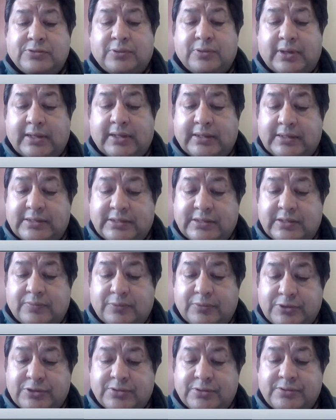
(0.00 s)
to a
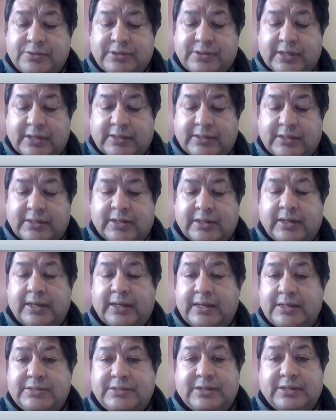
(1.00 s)
distribution center
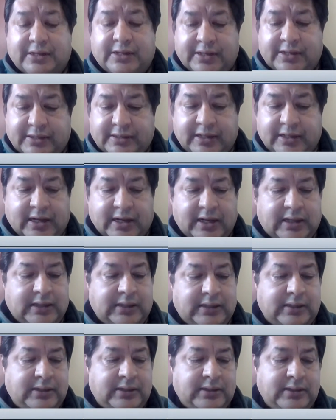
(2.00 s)
is critical.
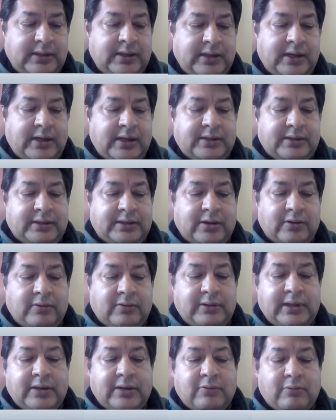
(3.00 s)
The
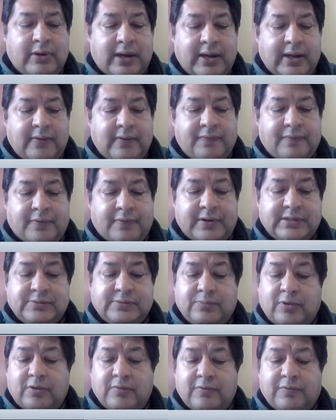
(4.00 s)
only way for a
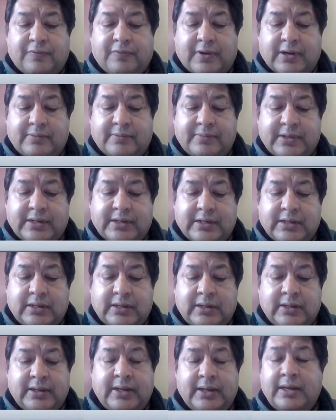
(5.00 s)
small farmer,
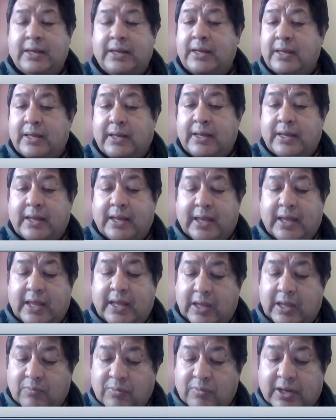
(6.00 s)

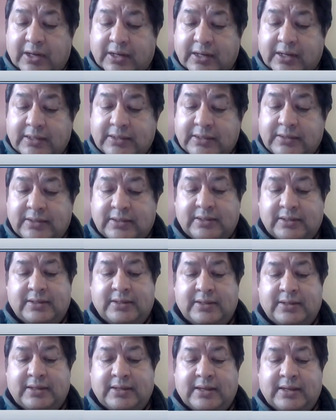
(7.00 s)
immigrant,
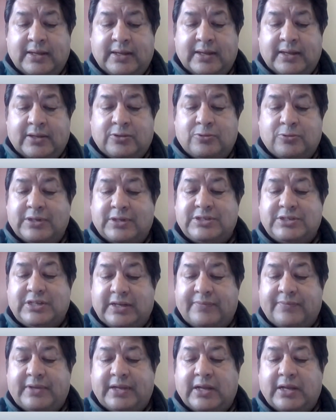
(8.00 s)
to
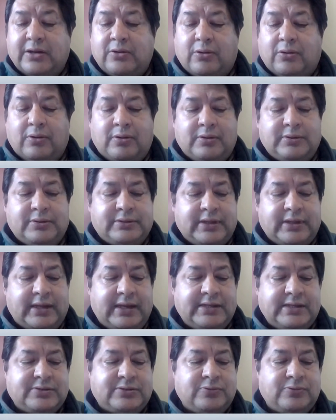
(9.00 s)
achieve the goal
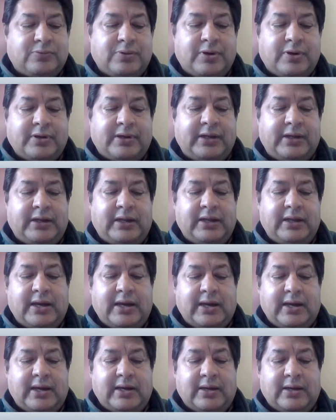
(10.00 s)
is to work in
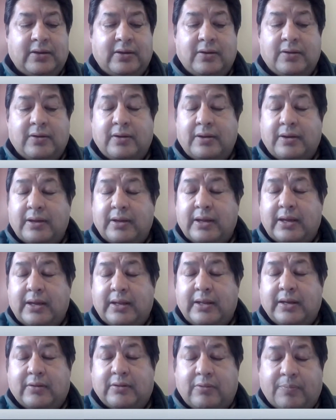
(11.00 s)
a
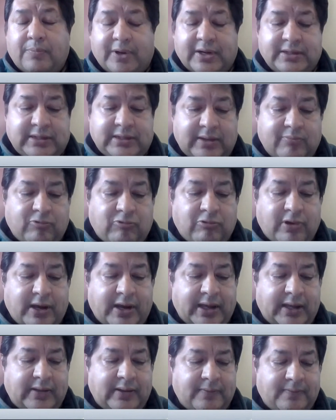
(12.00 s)
cooperative
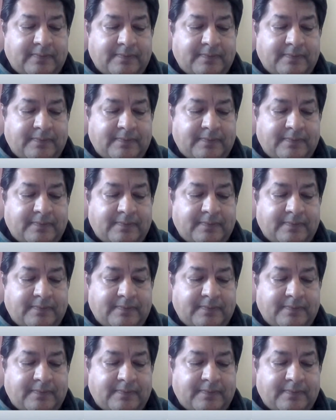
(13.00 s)
way.